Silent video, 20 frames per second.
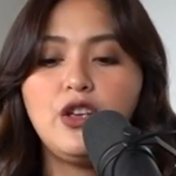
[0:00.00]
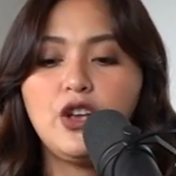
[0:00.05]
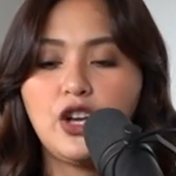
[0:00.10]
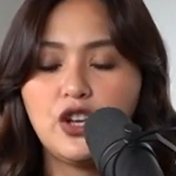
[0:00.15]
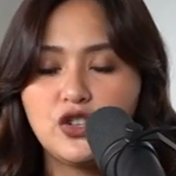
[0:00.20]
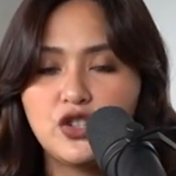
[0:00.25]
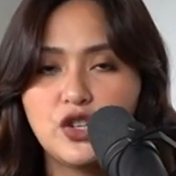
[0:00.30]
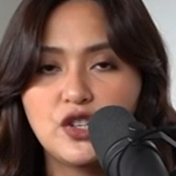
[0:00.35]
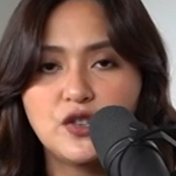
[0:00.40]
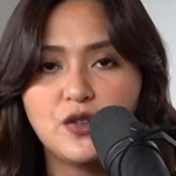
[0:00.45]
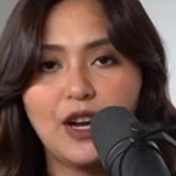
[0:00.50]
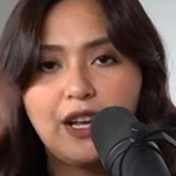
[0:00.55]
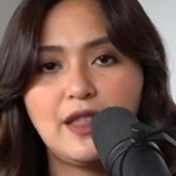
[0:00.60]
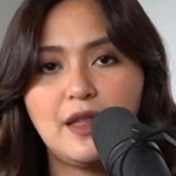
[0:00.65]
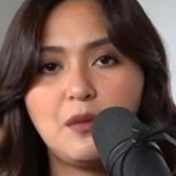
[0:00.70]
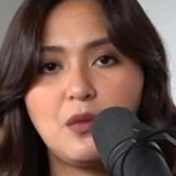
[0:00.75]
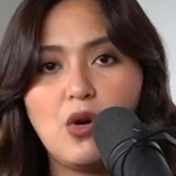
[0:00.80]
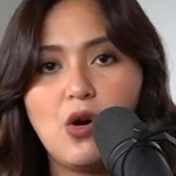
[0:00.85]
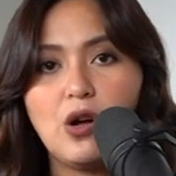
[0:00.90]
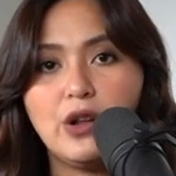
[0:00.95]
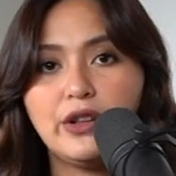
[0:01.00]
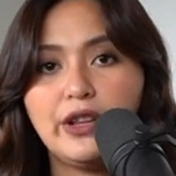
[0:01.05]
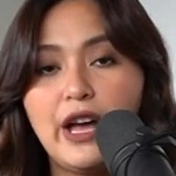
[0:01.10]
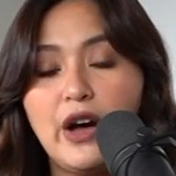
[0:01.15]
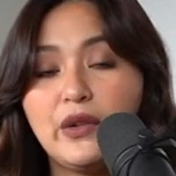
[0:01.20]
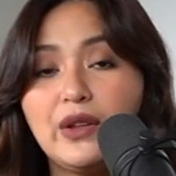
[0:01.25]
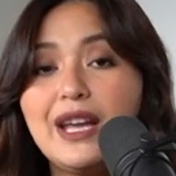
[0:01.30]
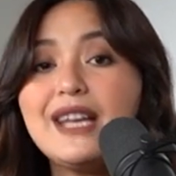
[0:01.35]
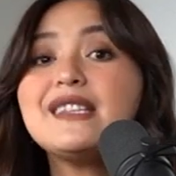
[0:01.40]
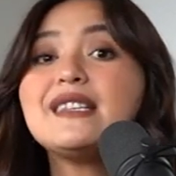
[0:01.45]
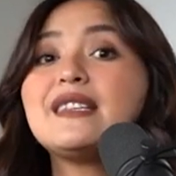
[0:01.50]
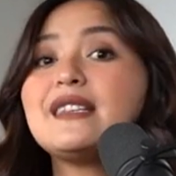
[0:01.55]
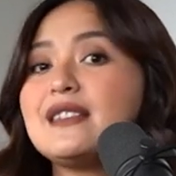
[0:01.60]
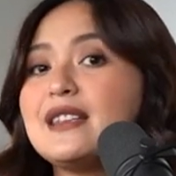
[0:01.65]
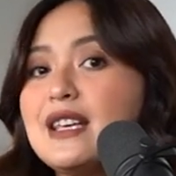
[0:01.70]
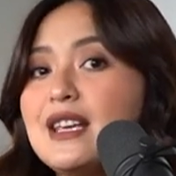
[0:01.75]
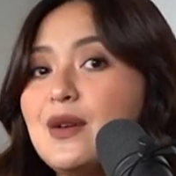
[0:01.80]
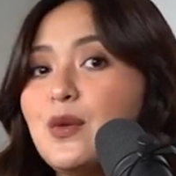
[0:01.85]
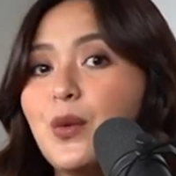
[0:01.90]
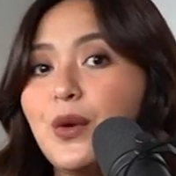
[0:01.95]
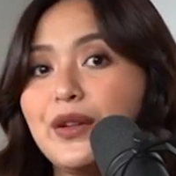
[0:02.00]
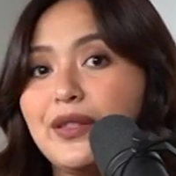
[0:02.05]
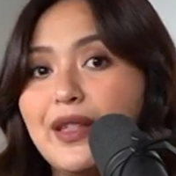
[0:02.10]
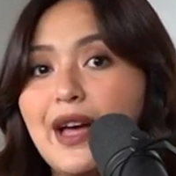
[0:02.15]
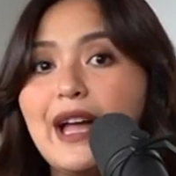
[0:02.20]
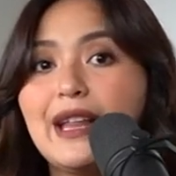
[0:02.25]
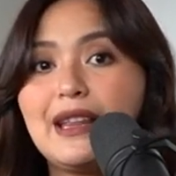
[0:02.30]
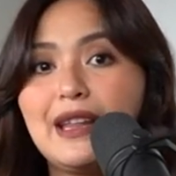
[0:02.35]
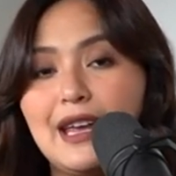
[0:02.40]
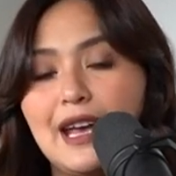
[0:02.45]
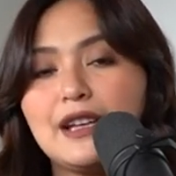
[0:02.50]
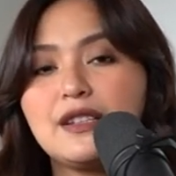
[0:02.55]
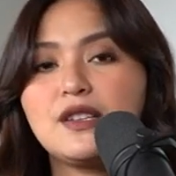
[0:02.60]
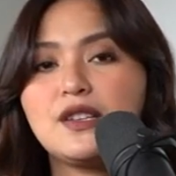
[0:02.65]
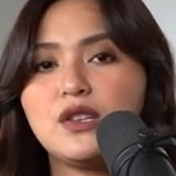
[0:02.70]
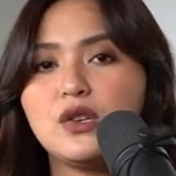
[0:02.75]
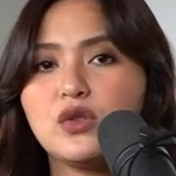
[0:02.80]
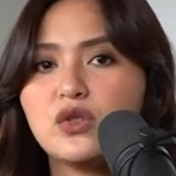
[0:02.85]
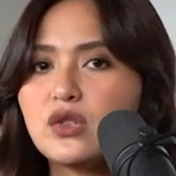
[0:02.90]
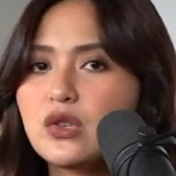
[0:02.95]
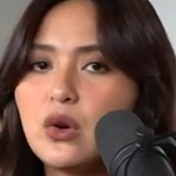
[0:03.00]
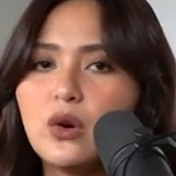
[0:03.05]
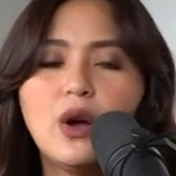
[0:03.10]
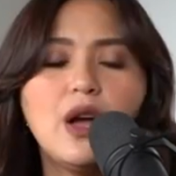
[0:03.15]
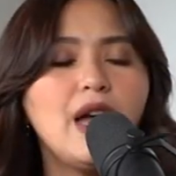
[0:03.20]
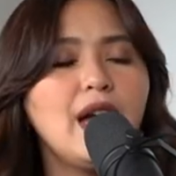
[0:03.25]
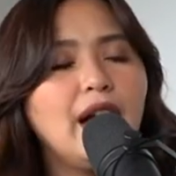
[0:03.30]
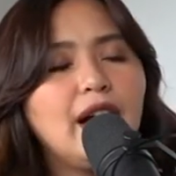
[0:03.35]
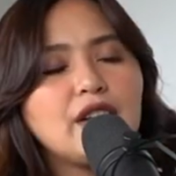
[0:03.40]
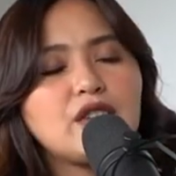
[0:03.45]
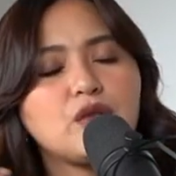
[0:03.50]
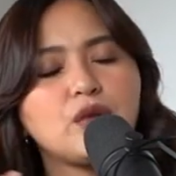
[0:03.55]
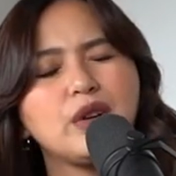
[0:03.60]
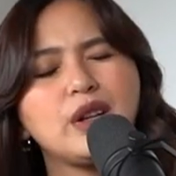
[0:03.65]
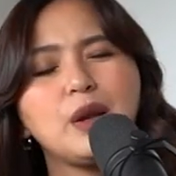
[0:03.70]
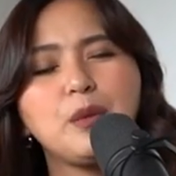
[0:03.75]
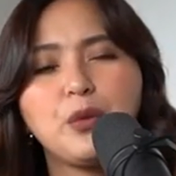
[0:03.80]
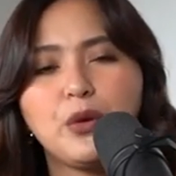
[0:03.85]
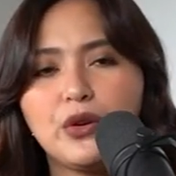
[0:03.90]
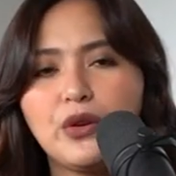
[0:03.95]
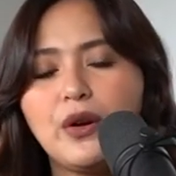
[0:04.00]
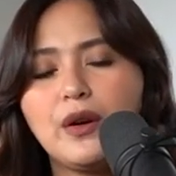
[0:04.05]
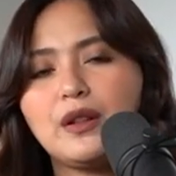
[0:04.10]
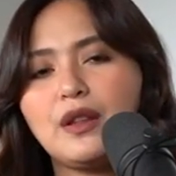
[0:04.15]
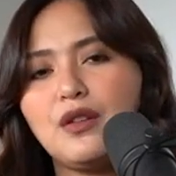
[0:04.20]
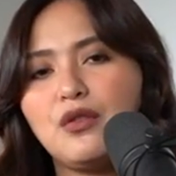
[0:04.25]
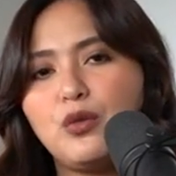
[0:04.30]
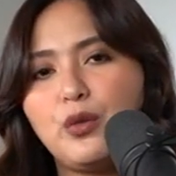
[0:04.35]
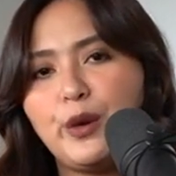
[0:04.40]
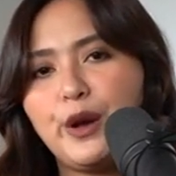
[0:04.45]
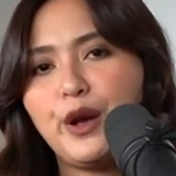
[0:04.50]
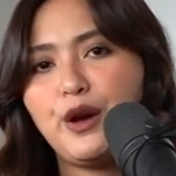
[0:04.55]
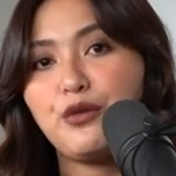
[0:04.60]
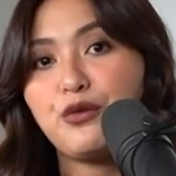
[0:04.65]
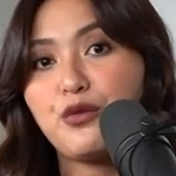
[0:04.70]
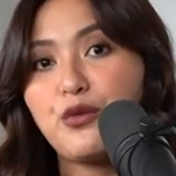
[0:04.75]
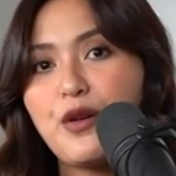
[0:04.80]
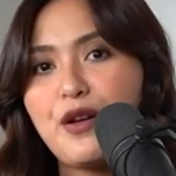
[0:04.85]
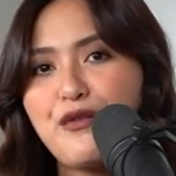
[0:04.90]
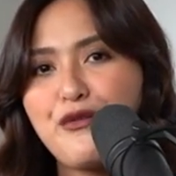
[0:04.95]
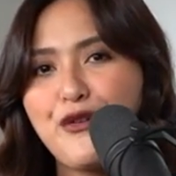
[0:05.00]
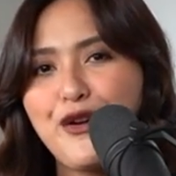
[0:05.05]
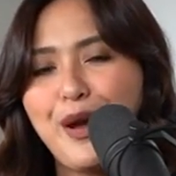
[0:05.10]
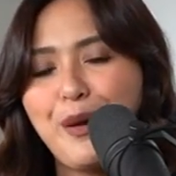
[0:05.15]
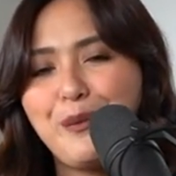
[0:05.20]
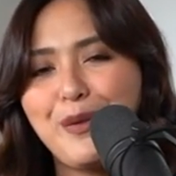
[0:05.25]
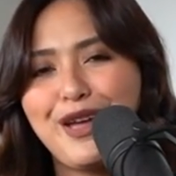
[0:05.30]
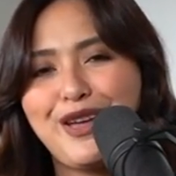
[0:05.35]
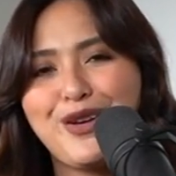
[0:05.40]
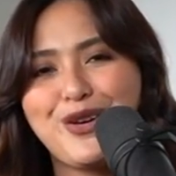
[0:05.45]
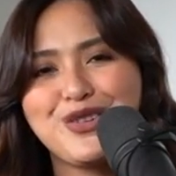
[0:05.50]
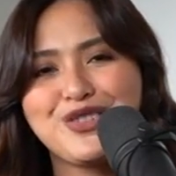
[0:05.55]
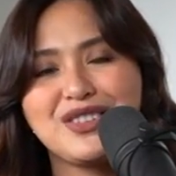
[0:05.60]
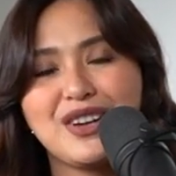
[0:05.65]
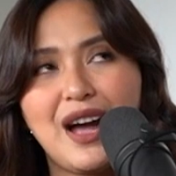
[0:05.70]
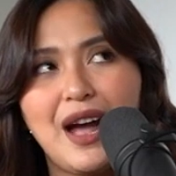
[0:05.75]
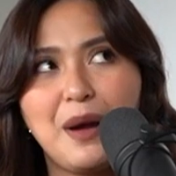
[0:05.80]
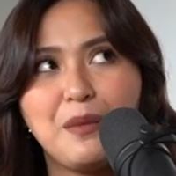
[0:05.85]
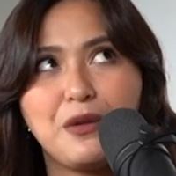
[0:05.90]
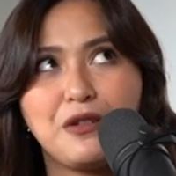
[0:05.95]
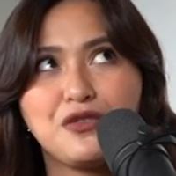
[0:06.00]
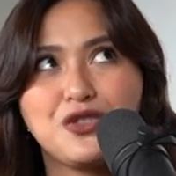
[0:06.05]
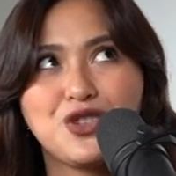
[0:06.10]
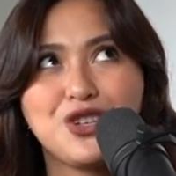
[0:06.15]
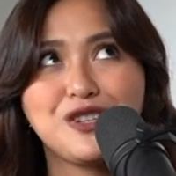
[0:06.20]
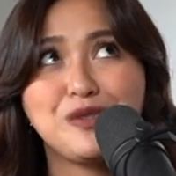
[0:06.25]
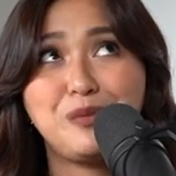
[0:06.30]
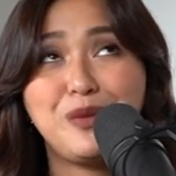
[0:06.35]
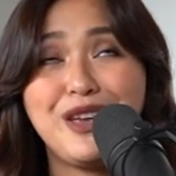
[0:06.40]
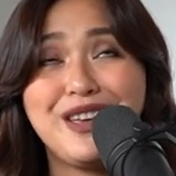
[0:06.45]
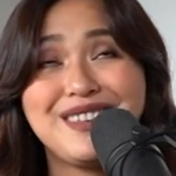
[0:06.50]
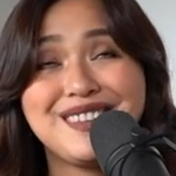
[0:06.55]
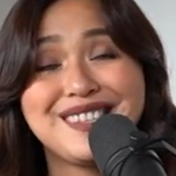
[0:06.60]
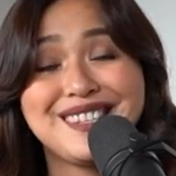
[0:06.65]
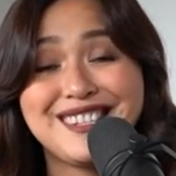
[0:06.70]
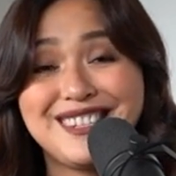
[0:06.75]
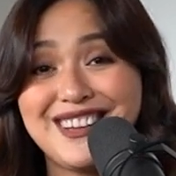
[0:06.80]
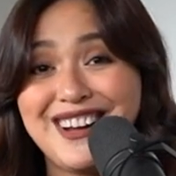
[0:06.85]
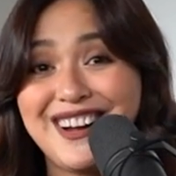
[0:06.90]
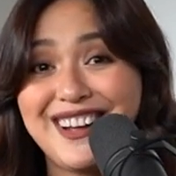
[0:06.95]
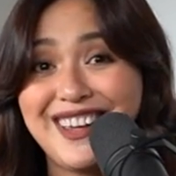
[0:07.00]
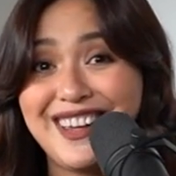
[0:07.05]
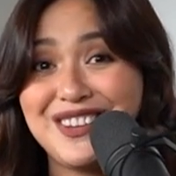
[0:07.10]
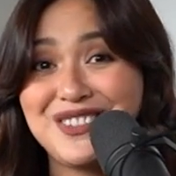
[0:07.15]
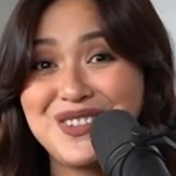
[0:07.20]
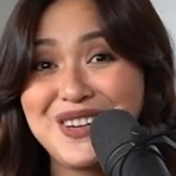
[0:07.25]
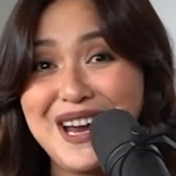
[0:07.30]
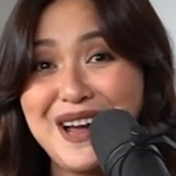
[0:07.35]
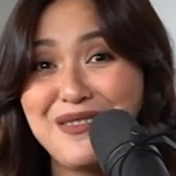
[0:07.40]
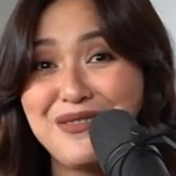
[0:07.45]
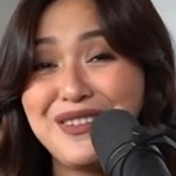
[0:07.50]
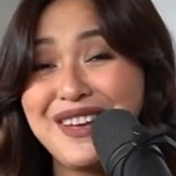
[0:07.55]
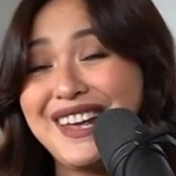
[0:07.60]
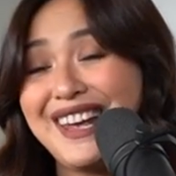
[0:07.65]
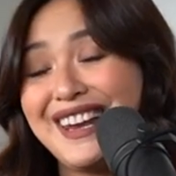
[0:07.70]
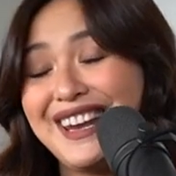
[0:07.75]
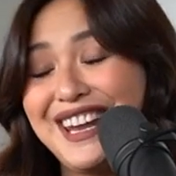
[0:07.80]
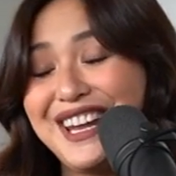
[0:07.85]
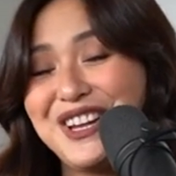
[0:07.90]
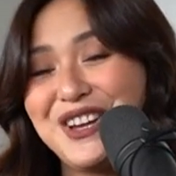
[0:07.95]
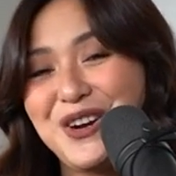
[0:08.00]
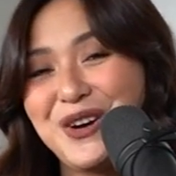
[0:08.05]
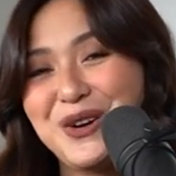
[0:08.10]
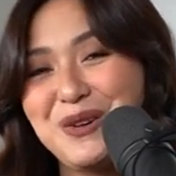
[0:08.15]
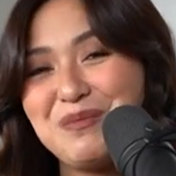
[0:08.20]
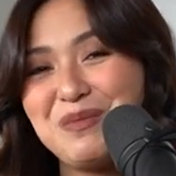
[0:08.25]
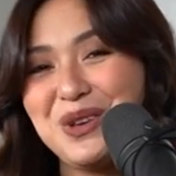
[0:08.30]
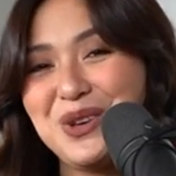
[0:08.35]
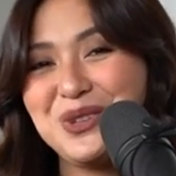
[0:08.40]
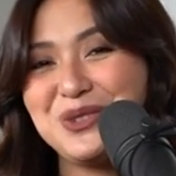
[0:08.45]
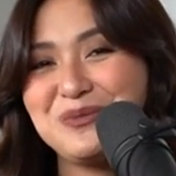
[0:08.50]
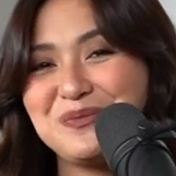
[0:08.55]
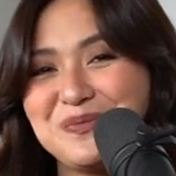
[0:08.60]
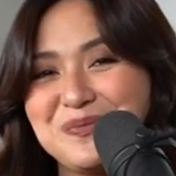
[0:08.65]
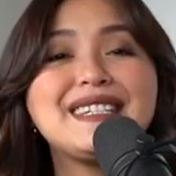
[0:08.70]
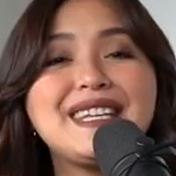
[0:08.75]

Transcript: You can just write them all down and see where that gets you. So it's a really productive way of reframing your time of just being stuck in traffic and in your commute.